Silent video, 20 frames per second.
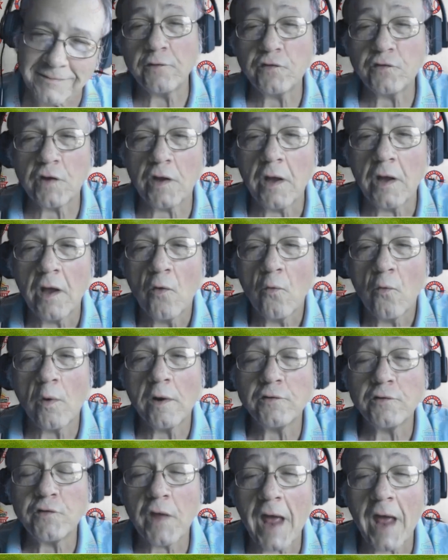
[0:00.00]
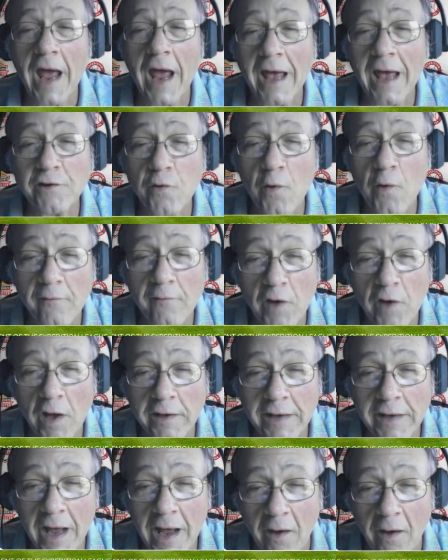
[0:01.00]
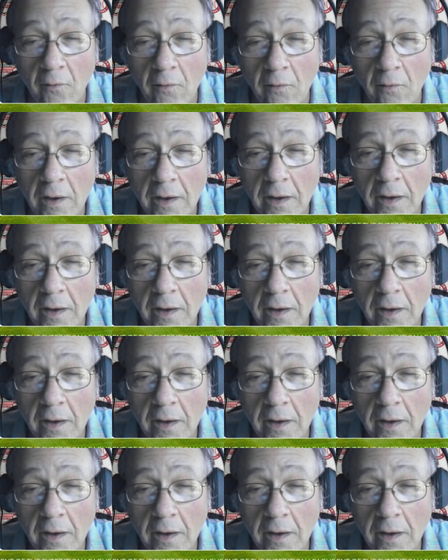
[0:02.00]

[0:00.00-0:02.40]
is the hat you have on now?